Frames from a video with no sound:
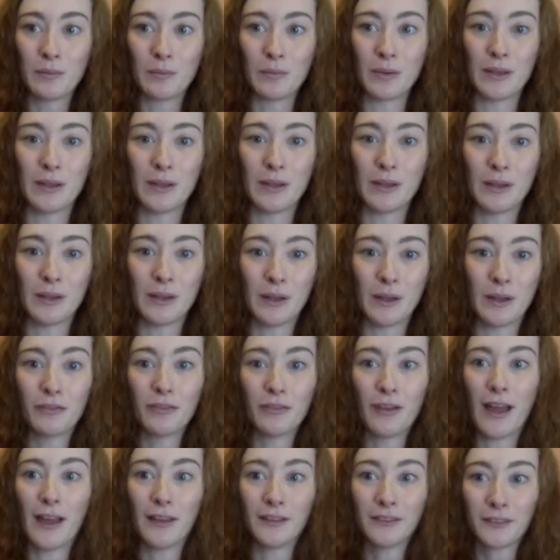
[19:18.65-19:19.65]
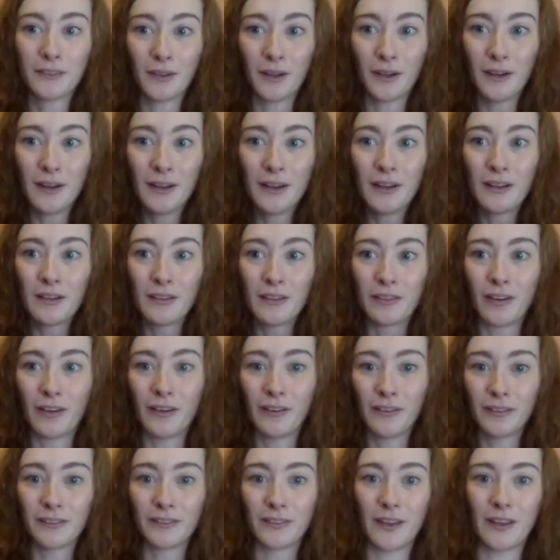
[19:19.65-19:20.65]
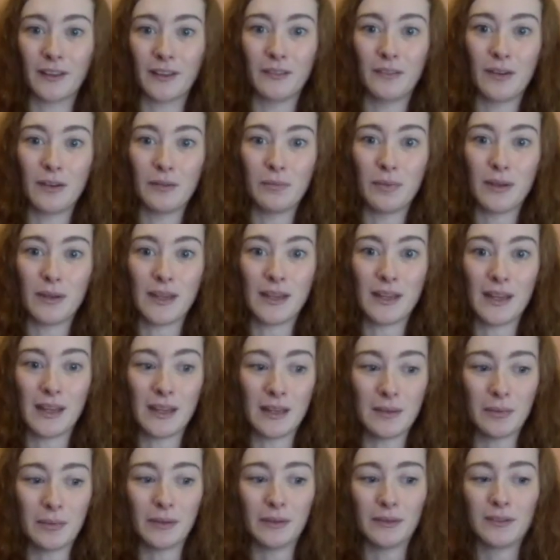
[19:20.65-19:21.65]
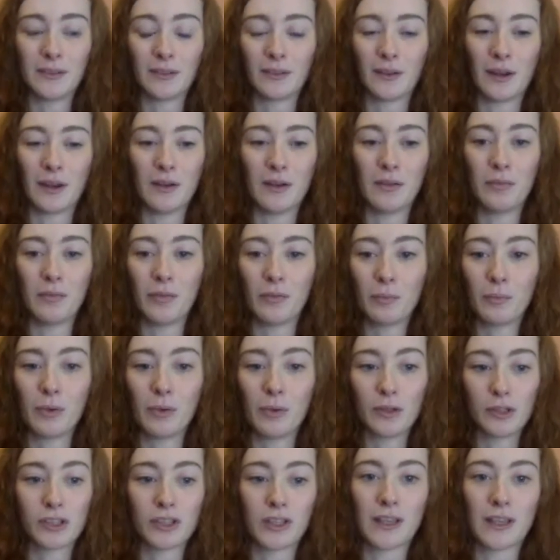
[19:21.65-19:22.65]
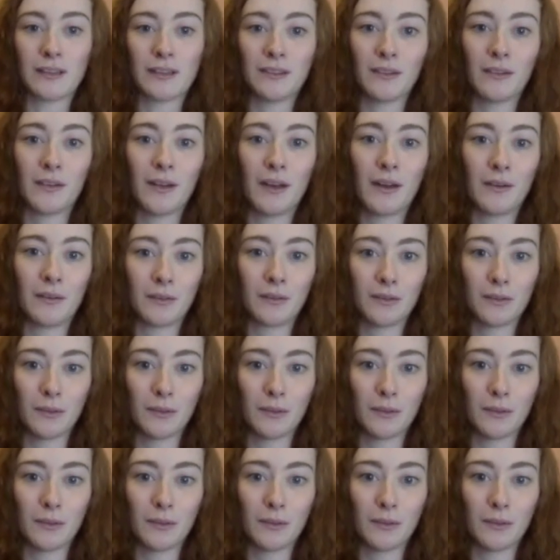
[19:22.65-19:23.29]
be a lot faster for us, and we'd be able to kind of push things along.